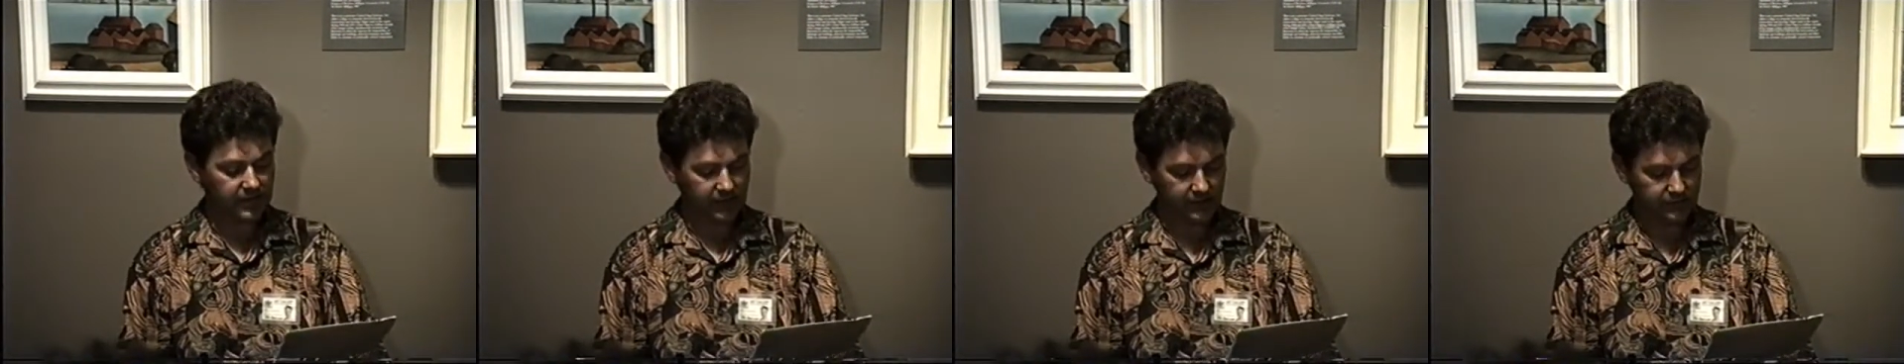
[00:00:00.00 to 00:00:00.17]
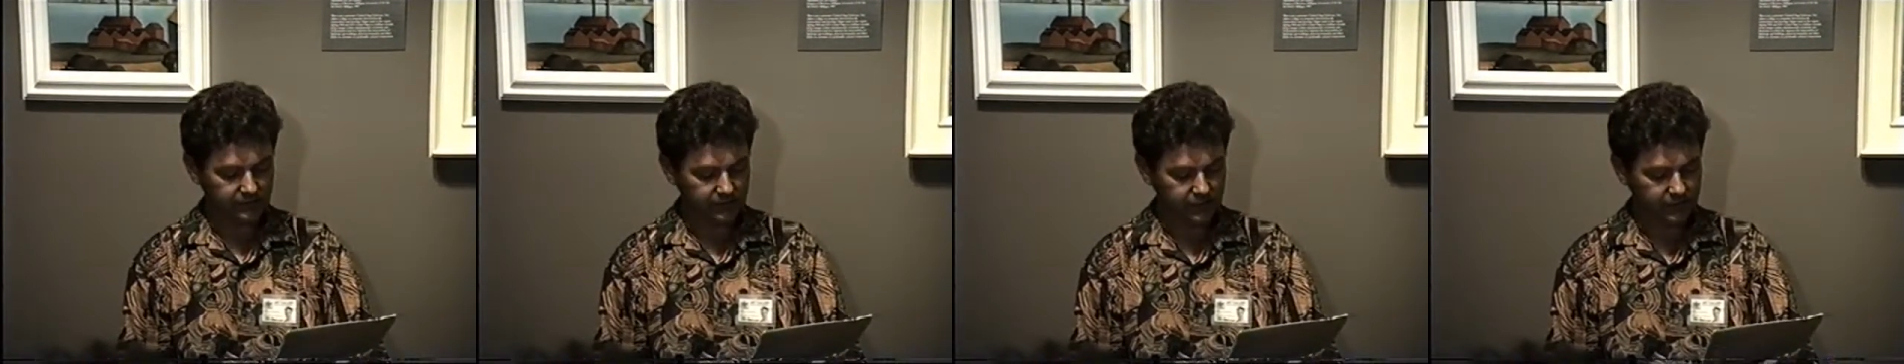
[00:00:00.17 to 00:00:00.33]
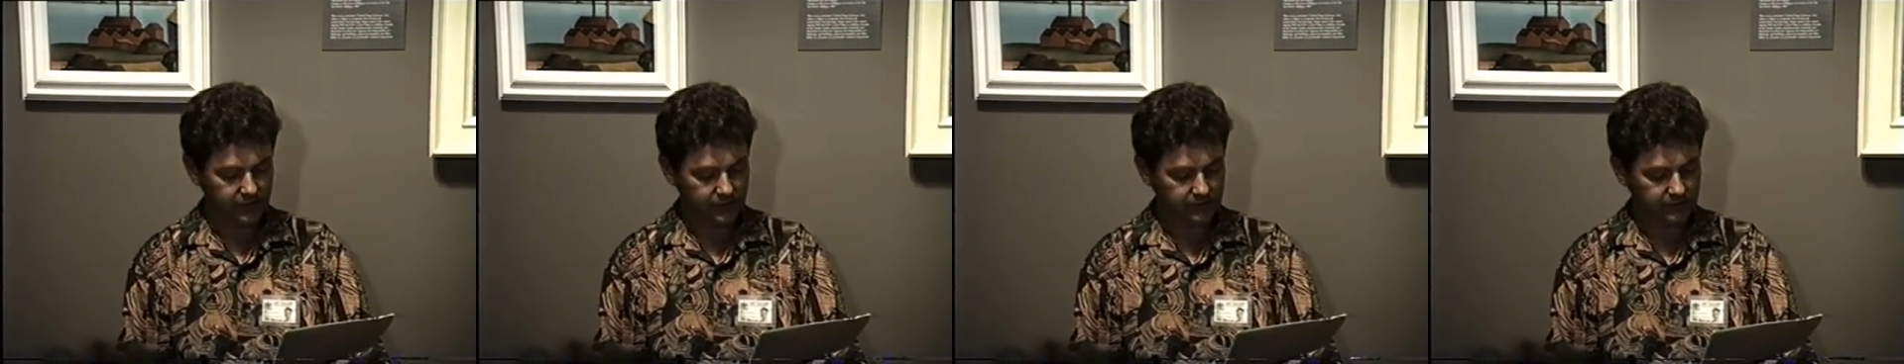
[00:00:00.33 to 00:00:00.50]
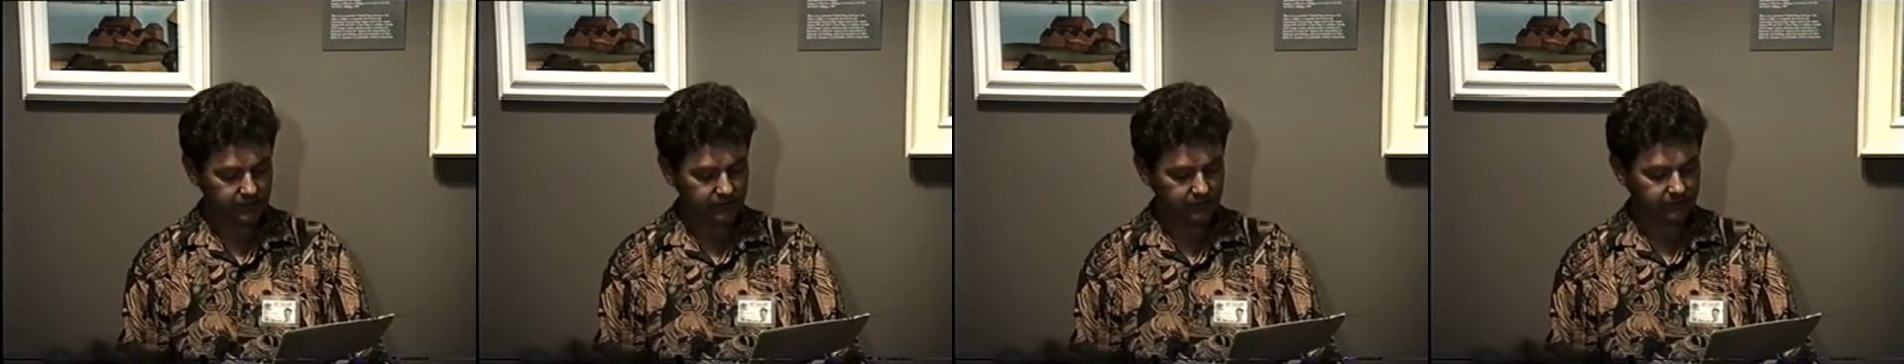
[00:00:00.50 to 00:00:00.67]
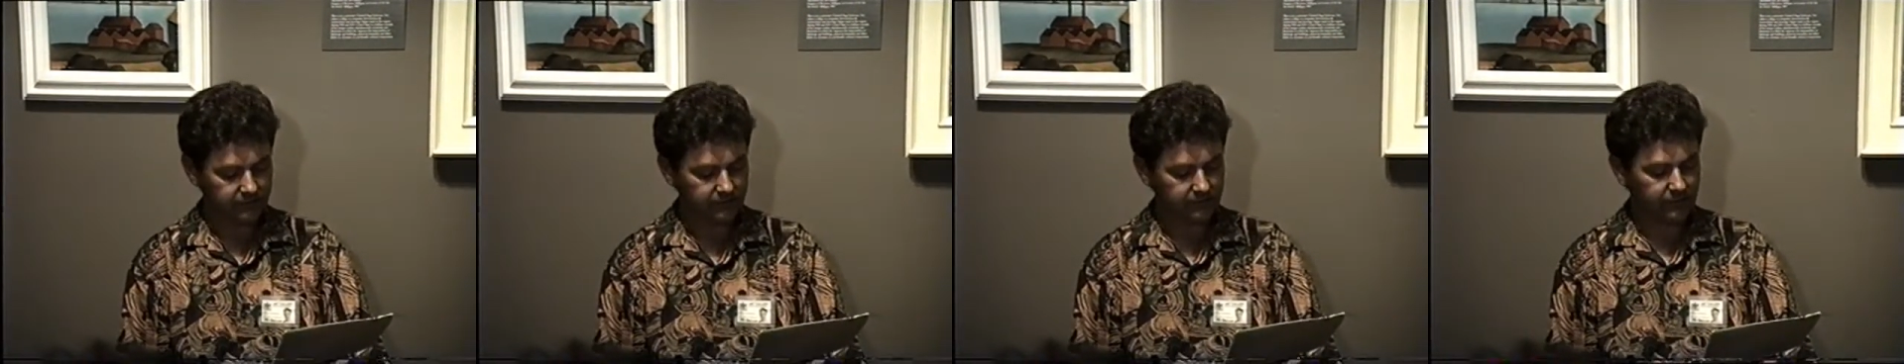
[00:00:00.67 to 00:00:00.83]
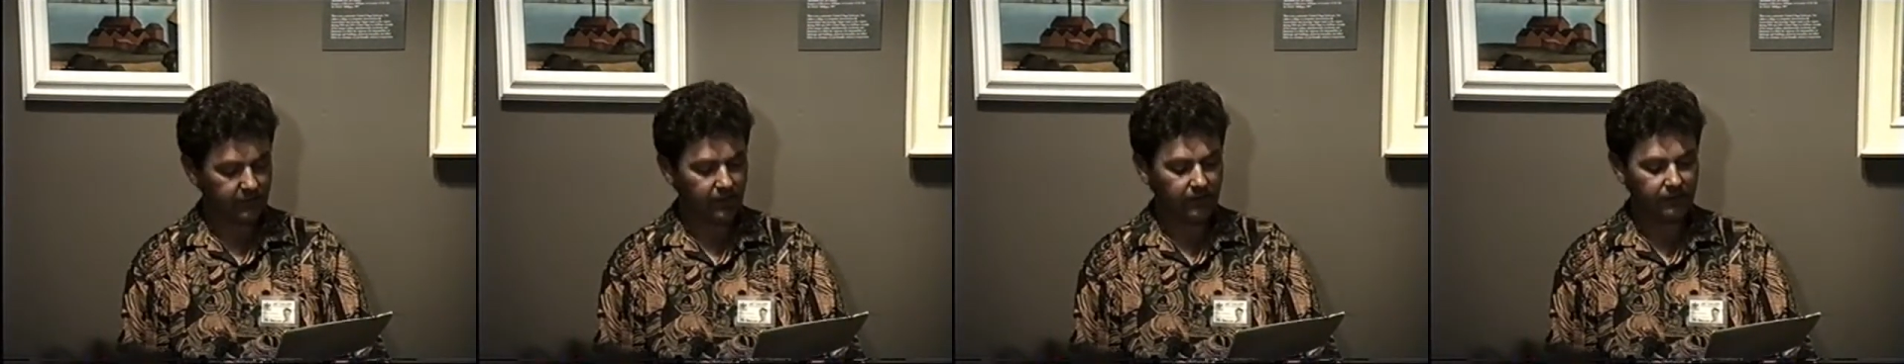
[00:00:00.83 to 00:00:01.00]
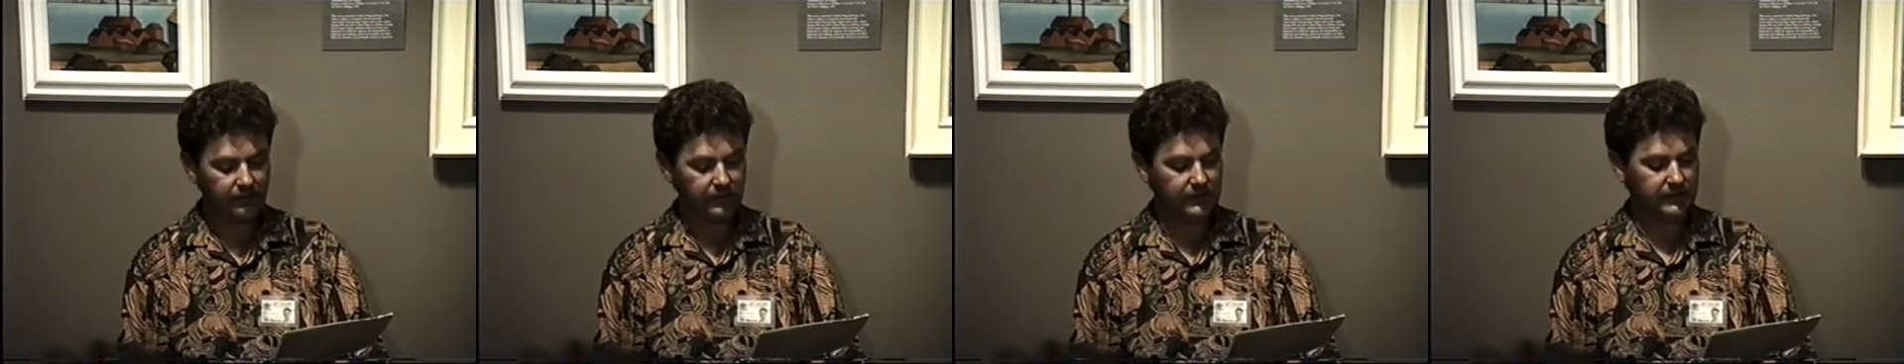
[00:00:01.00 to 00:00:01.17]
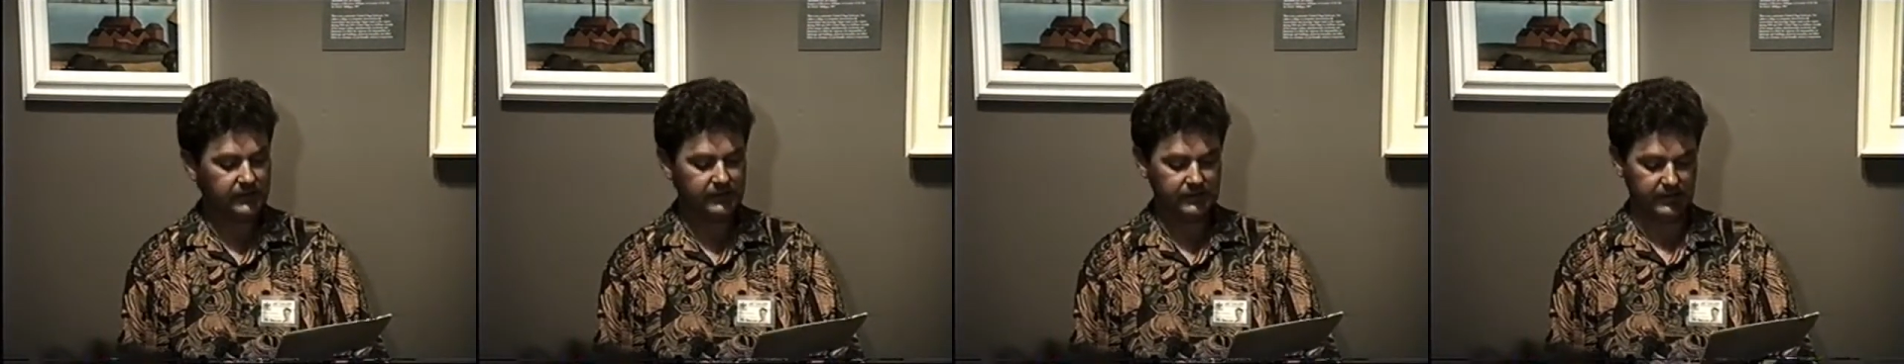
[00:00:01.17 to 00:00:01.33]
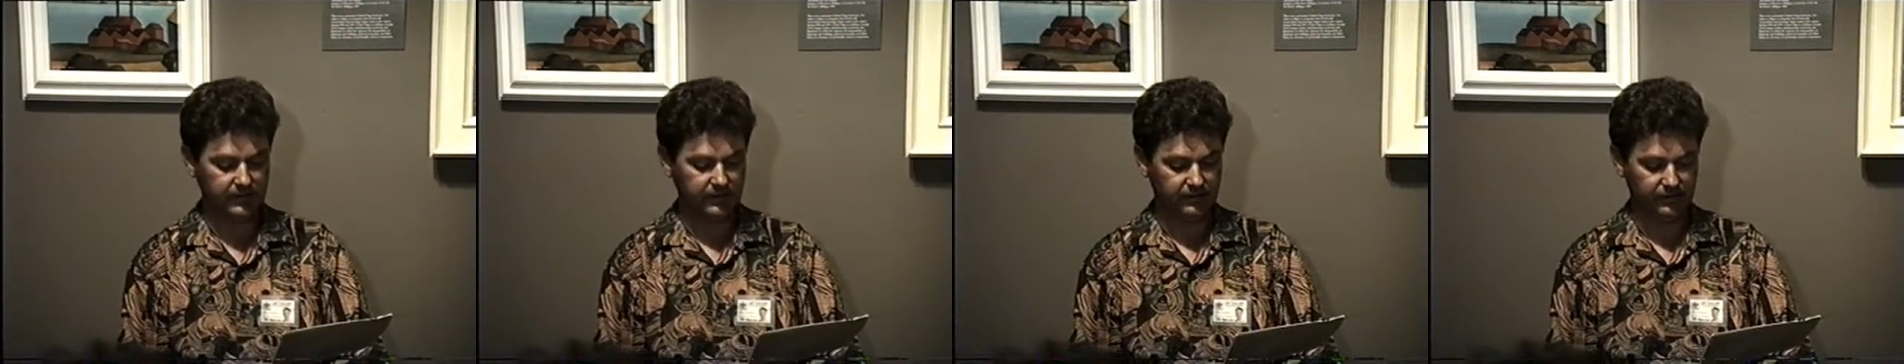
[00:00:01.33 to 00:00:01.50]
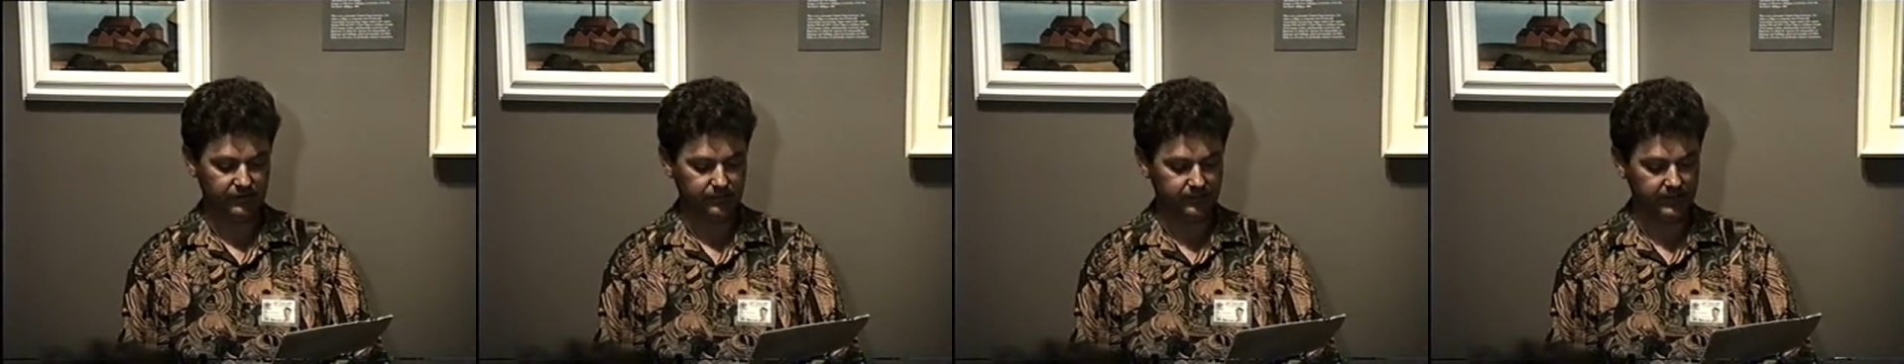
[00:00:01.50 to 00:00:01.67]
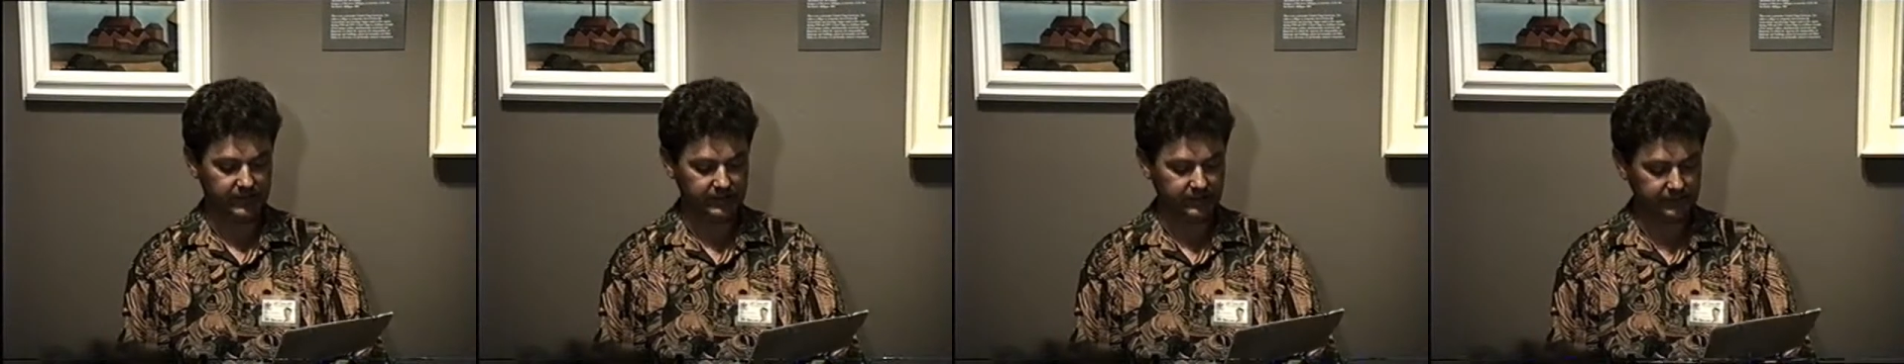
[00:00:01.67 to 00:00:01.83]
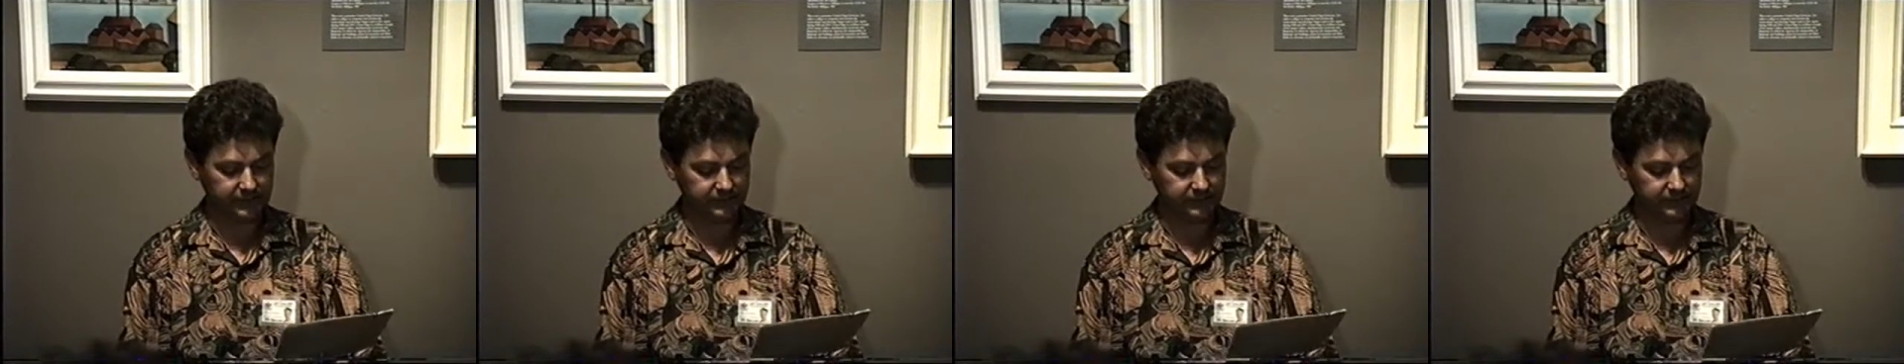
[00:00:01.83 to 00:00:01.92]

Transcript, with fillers: touches of florid sentiment.